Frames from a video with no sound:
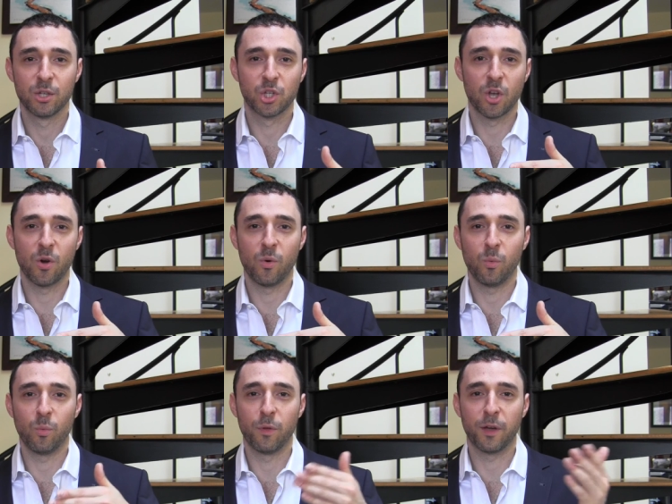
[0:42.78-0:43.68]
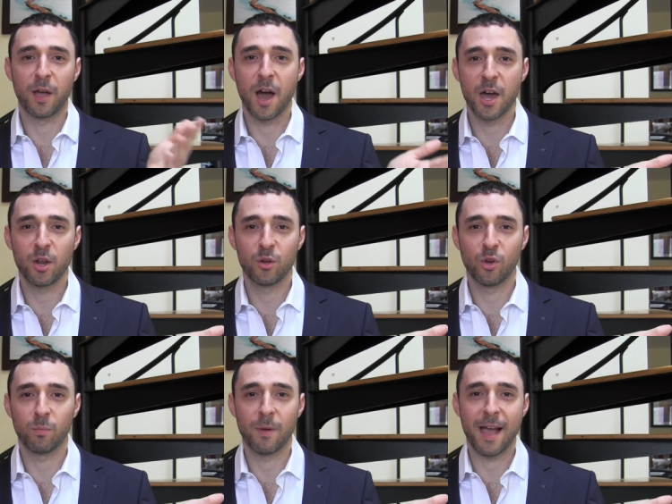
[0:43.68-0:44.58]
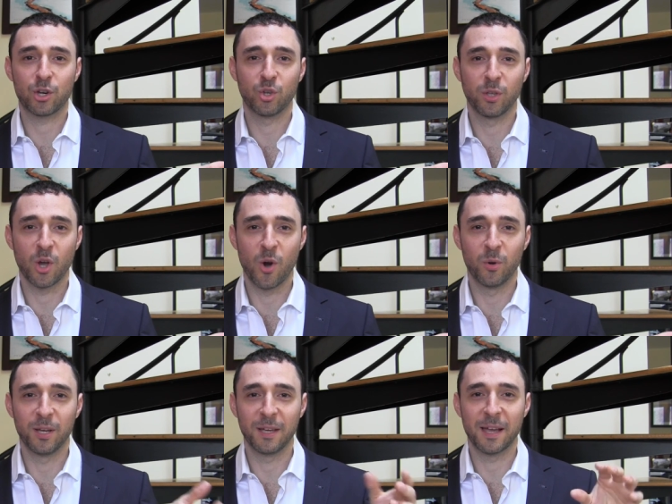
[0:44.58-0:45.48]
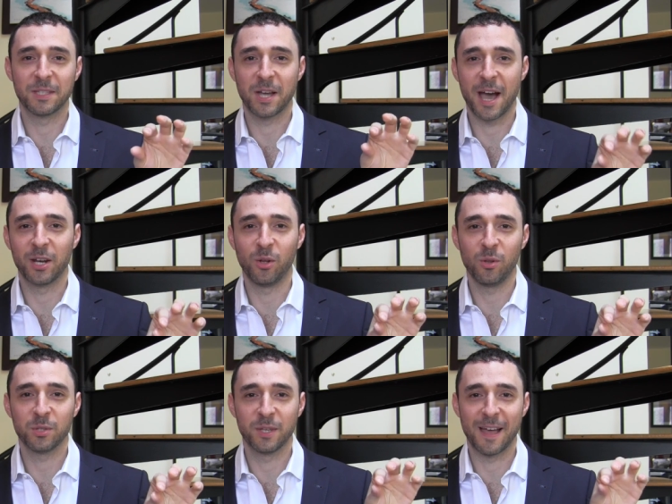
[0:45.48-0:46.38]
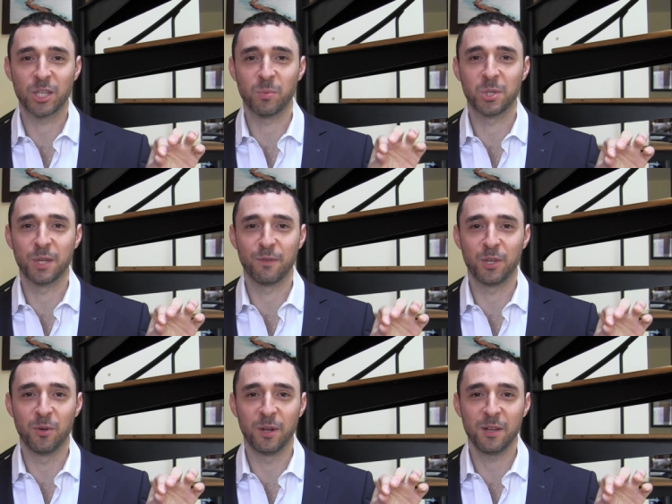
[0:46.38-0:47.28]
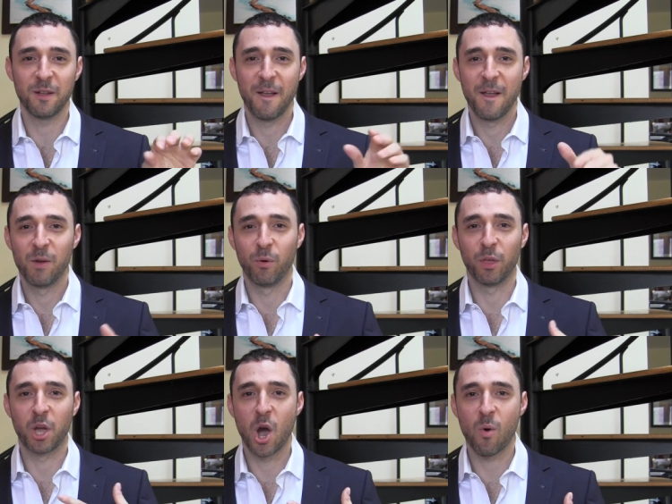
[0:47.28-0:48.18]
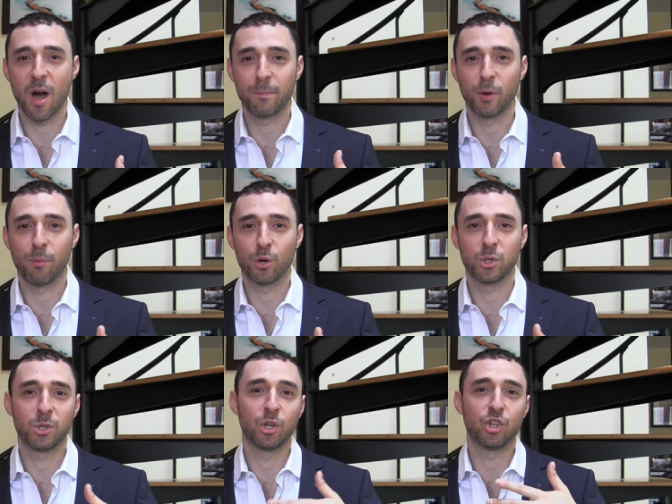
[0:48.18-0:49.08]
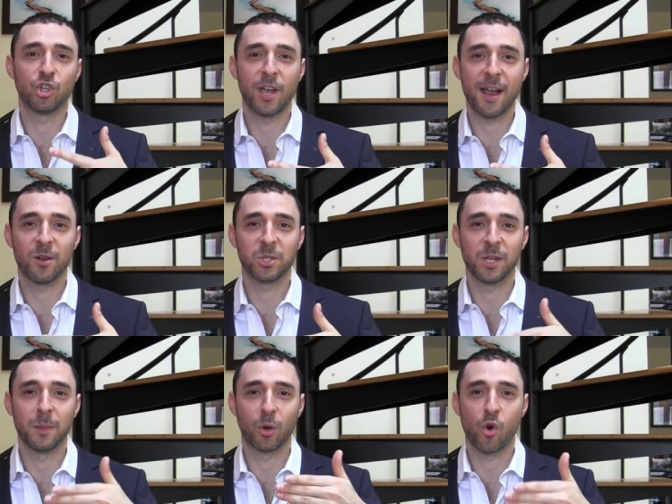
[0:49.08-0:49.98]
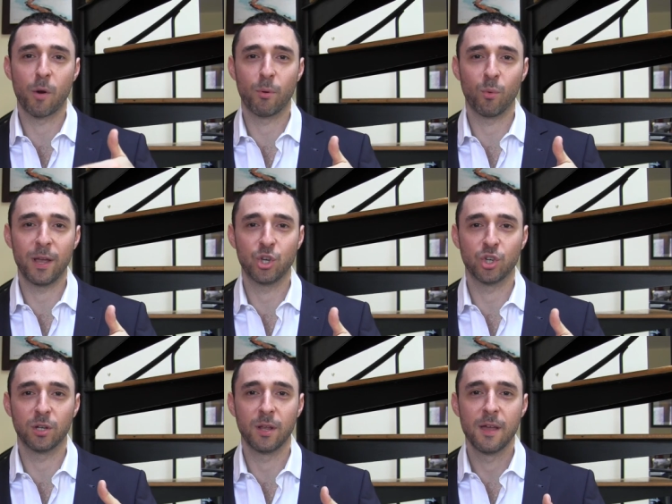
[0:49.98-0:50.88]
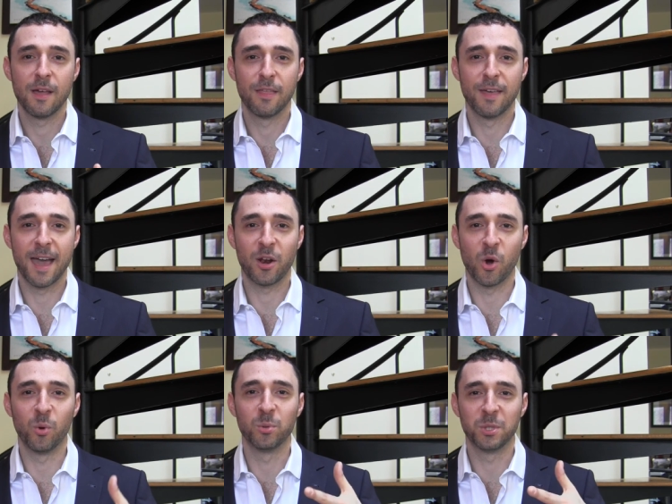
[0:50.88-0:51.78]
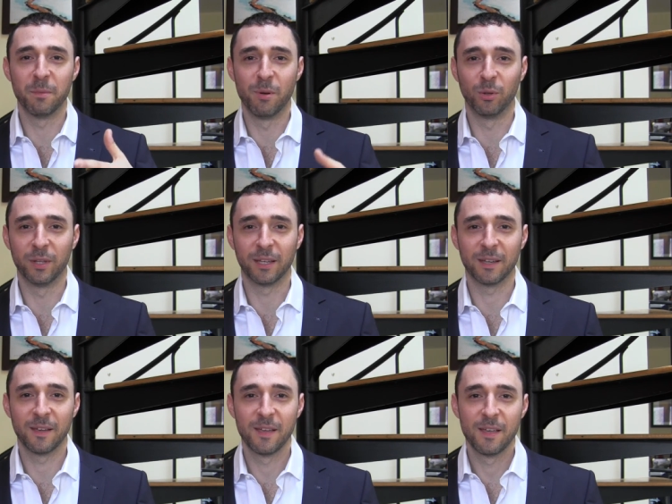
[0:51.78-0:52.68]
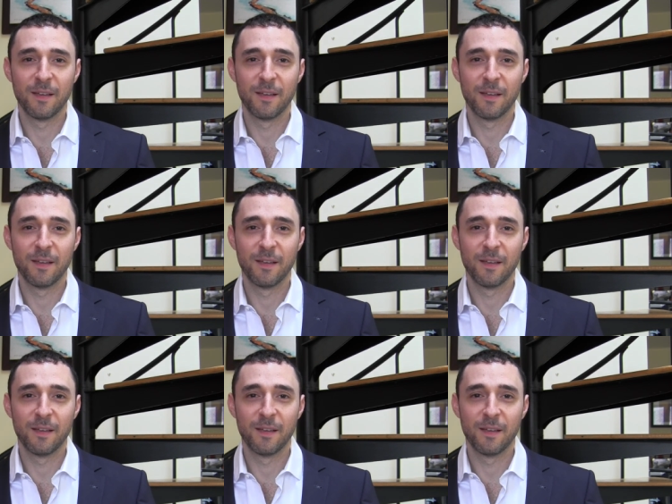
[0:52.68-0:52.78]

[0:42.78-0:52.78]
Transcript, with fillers: So with a condo you're actually owning title to that specific unit. With a co-op you're purchasing shares in the corporation that owns the building.